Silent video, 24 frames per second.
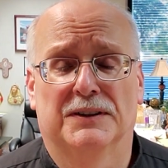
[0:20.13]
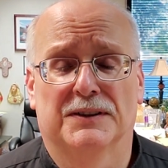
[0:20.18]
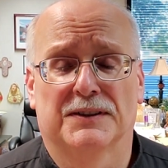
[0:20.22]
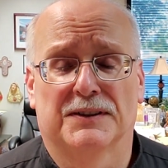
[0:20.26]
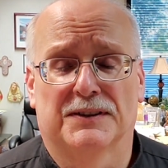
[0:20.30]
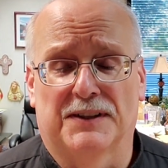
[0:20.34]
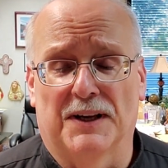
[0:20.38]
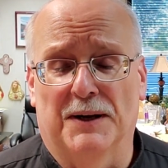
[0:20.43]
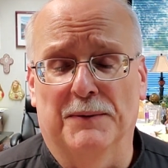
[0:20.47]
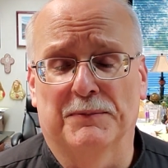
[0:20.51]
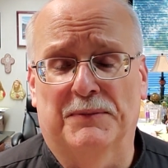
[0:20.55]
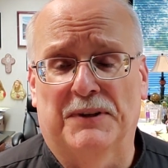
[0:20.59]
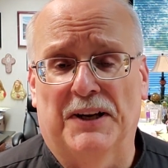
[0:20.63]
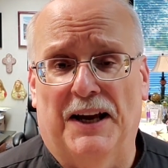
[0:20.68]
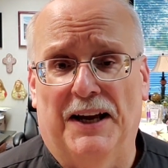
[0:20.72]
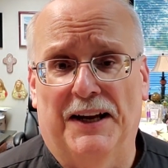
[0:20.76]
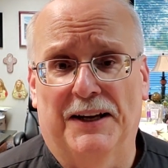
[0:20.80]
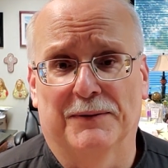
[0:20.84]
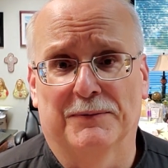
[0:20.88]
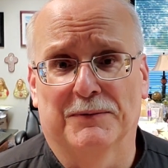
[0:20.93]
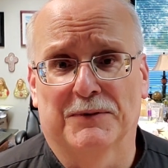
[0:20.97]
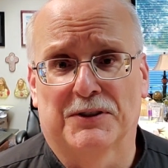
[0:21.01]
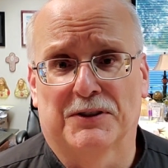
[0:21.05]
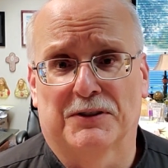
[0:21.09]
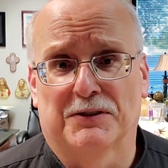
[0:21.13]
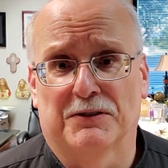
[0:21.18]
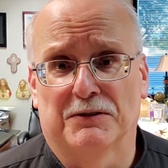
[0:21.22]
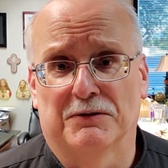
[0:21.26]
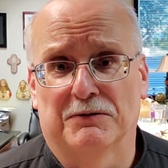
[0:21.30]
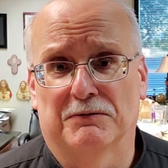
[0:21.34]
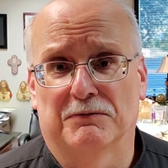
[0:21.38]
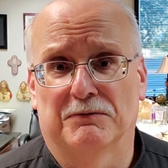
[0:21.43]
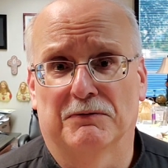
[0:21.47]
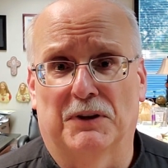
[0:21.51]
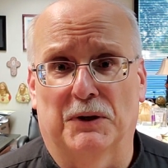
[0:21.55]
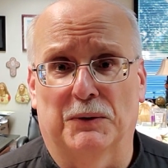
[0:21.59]
sometimes
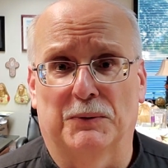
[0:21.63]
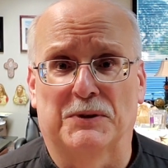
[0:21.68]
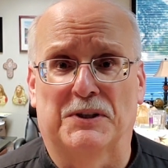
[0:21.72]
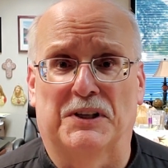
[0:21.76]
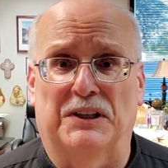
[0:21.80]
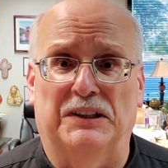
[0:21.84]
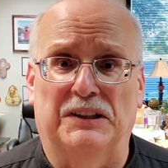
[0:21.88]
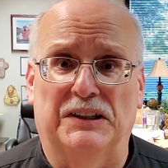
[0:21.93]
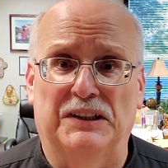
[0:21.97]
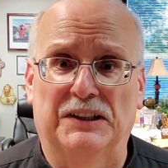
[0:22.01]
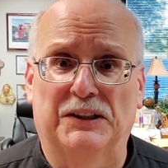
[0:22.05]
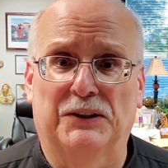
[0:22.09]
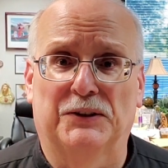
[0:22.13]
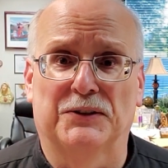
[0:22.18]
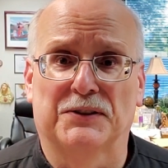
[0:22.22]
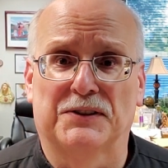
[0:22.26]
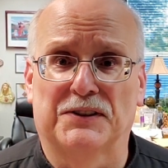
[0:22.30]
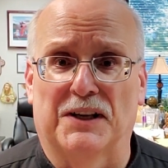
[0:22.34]
there was a little